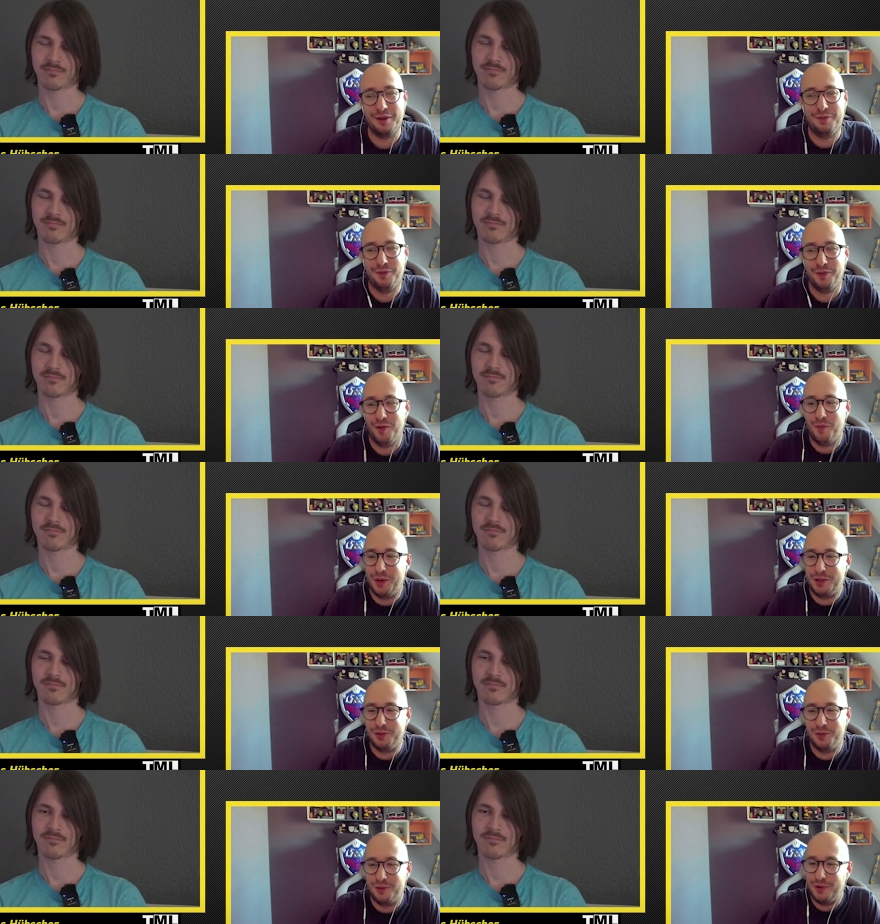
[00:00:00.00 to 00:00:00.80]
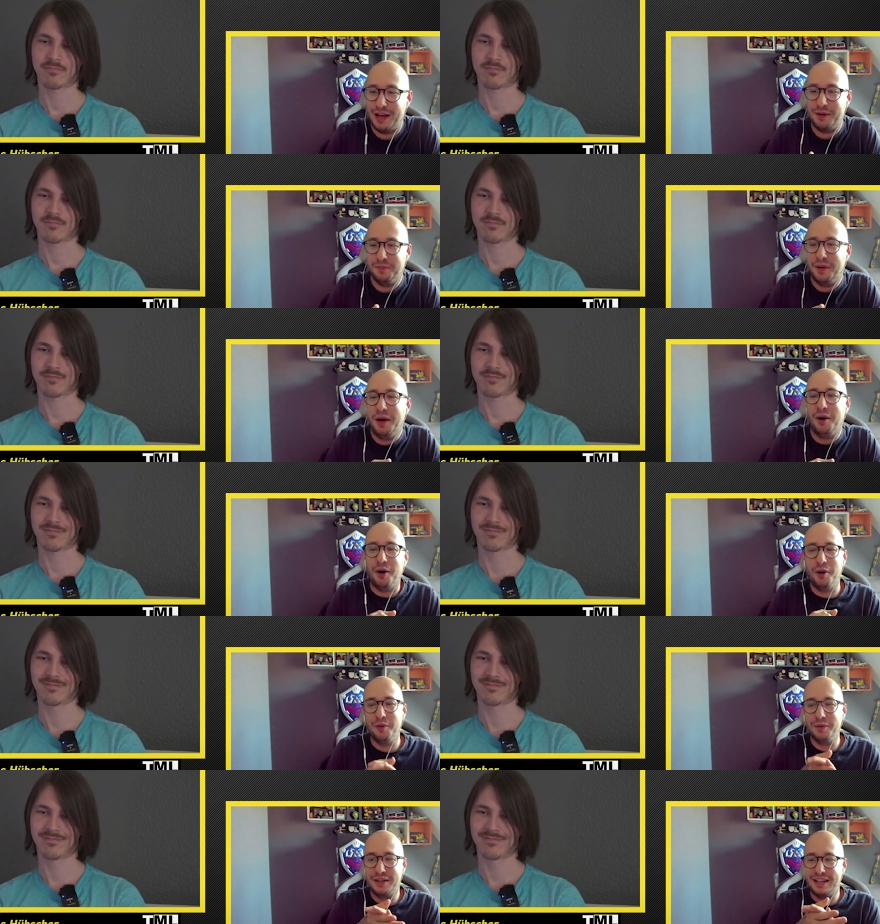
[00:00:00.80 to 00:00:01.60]
Speaker 1: forward to create my
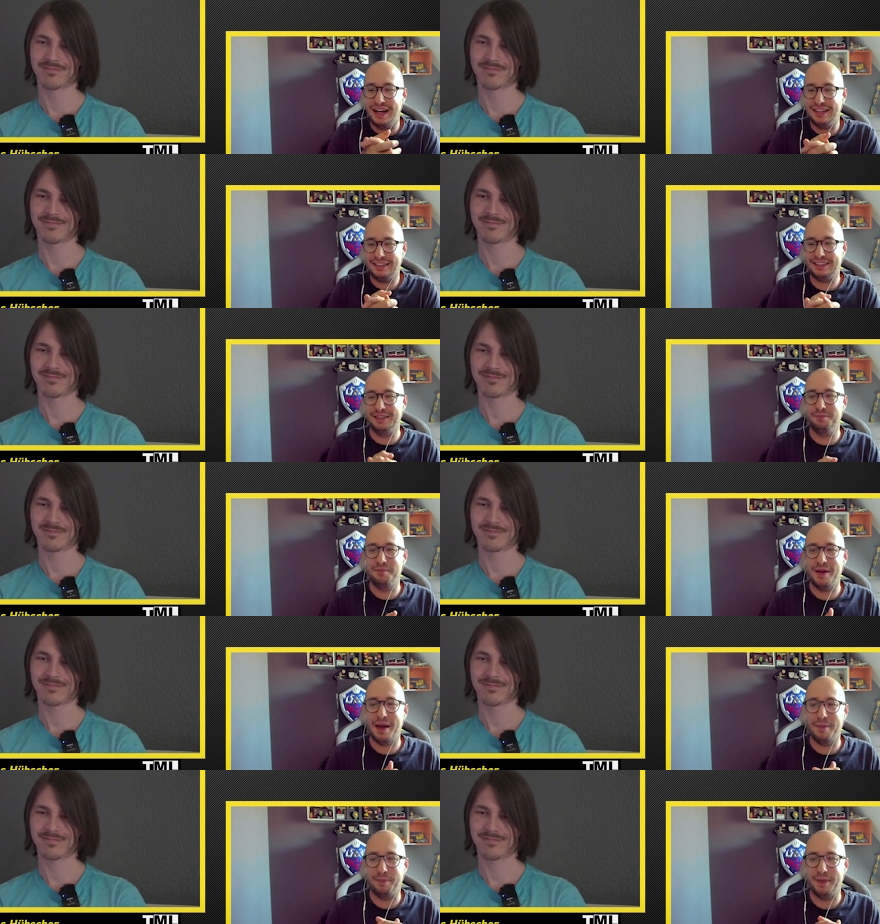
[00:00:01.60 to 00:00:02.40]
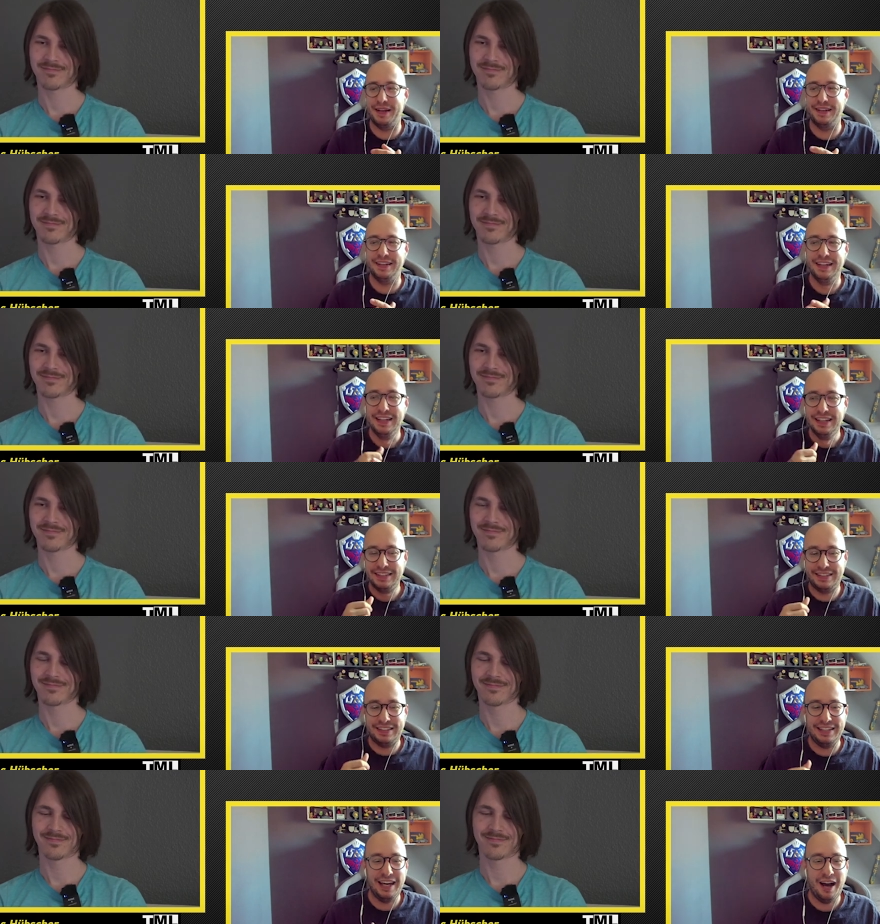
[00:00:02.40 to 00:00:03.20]
own custom map and
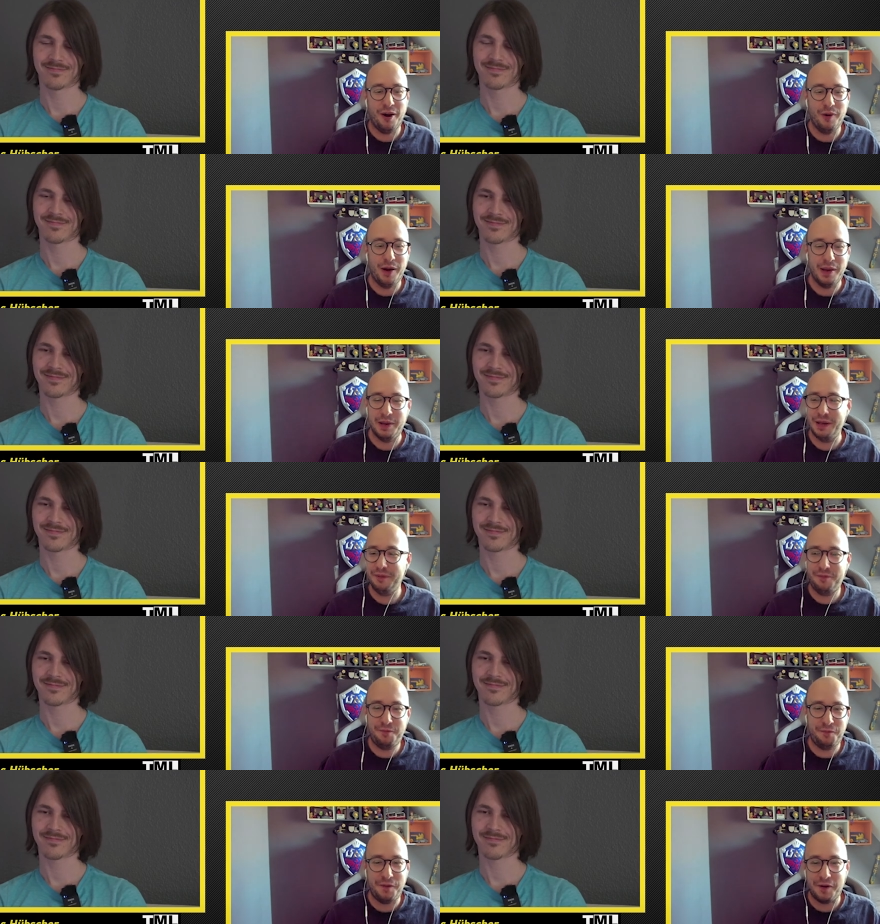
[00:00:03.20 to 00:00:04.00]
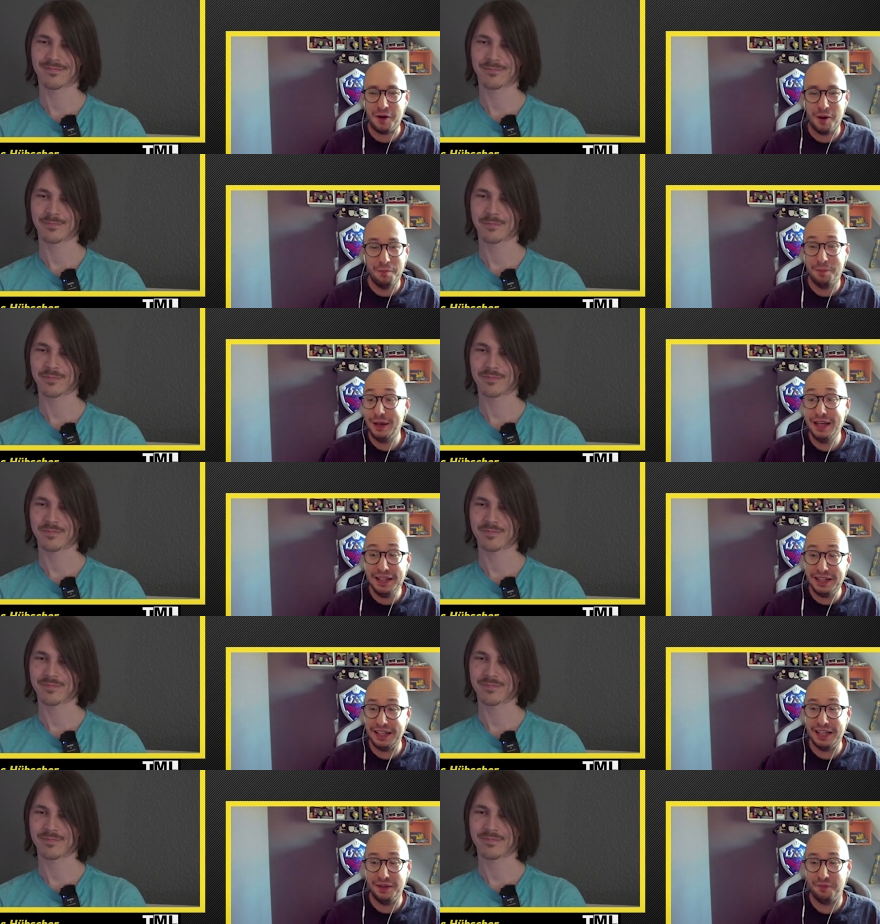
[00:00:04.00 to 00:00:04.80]
see how I
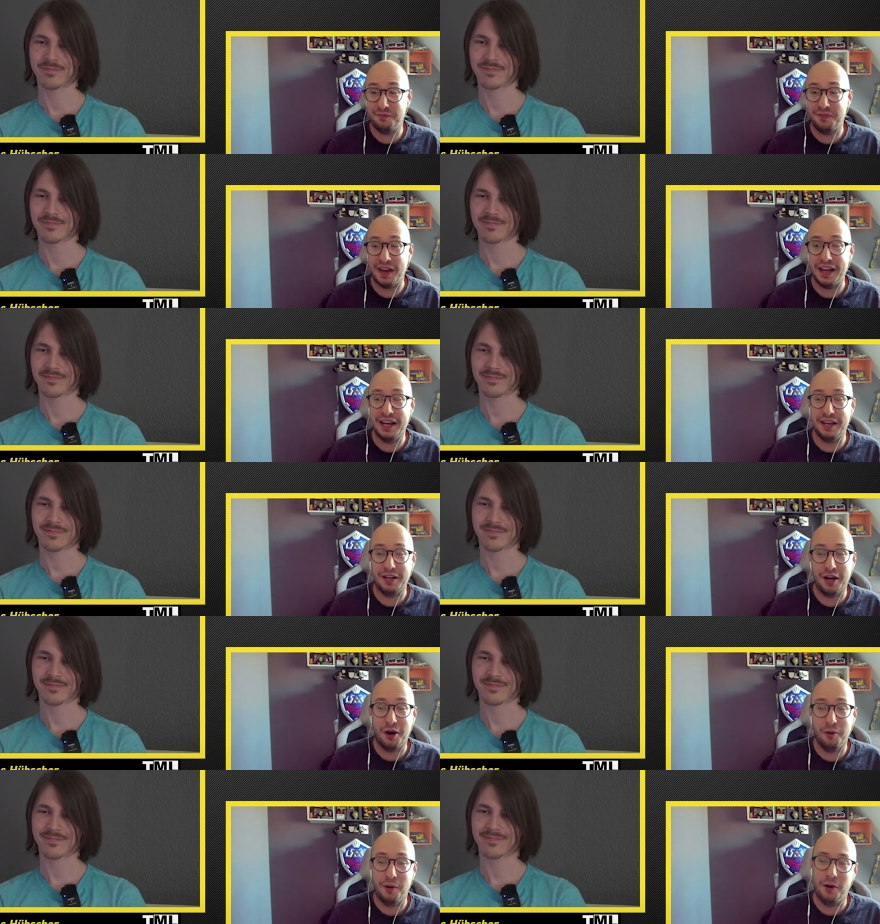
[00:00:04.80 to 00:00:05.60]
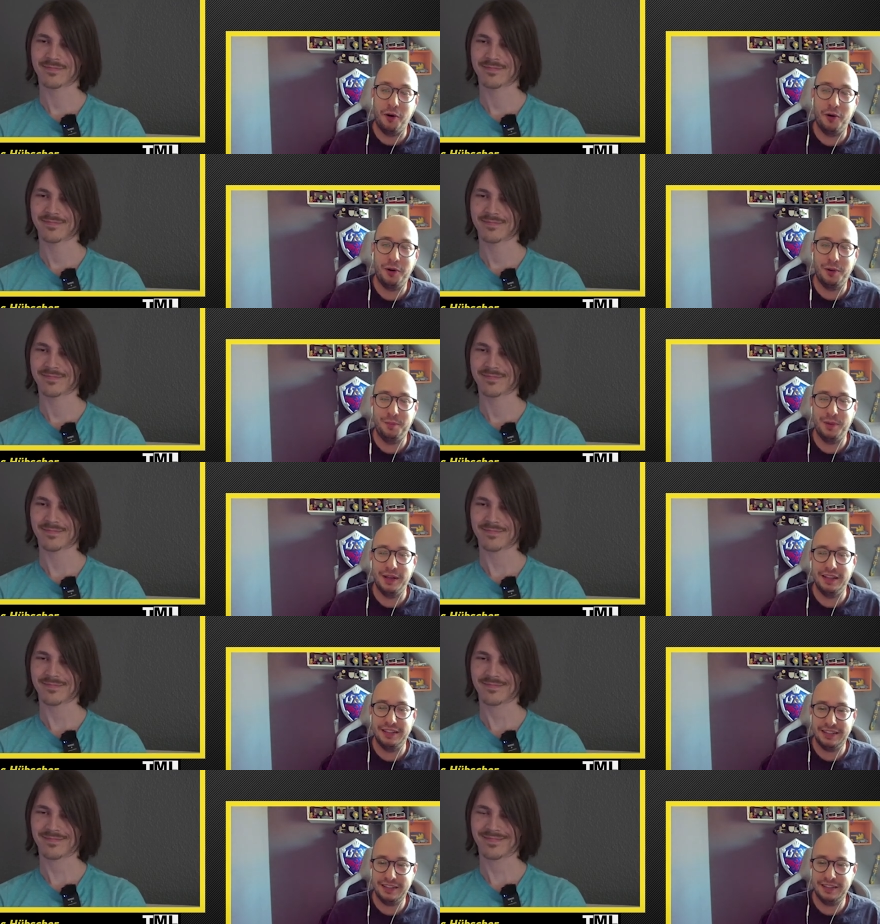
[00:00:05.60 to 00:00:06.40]
completely fail and how horrible
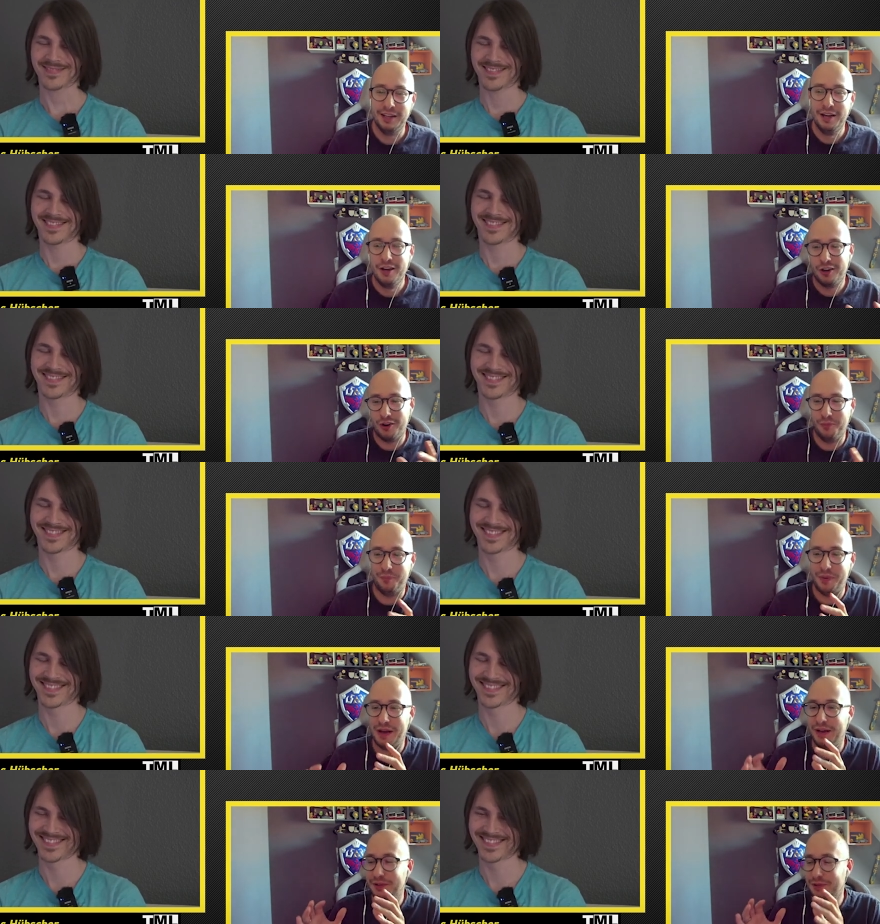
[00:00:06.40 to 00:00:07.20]
it is compared